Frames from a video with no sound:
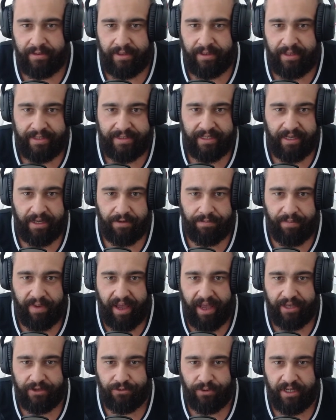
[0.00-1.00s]
It's a good
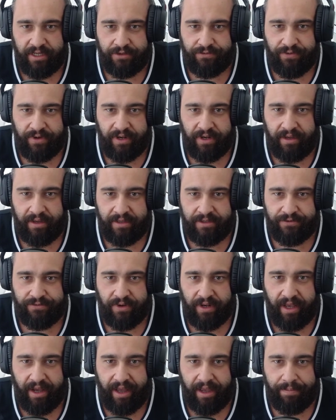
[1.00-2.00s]
match, man. It's
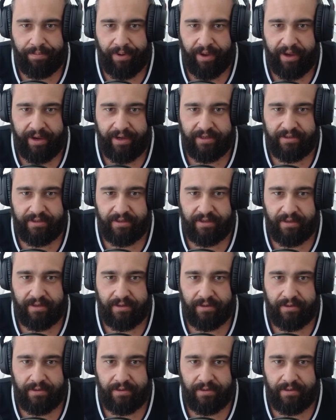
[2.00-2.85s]
really high paced.